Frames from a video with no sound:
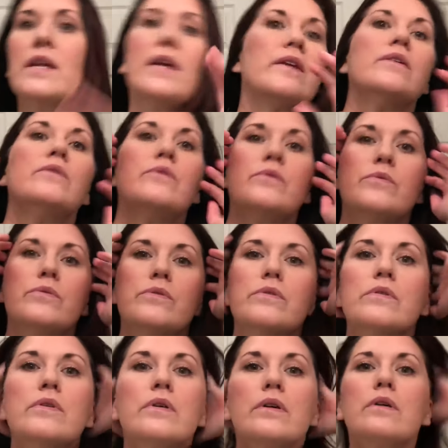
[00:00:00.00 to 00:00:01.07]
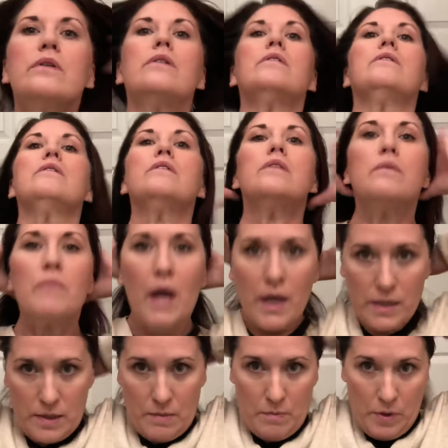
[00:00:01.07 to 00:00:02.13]
I use the
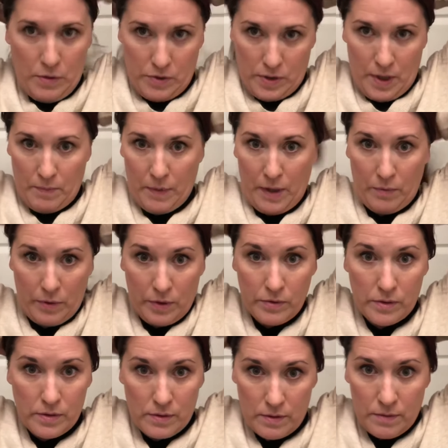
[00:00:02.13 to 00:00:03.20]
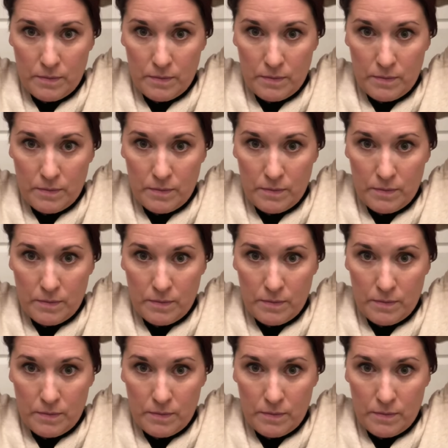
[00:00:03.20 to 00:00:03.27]
Moxie Mousse on my roots.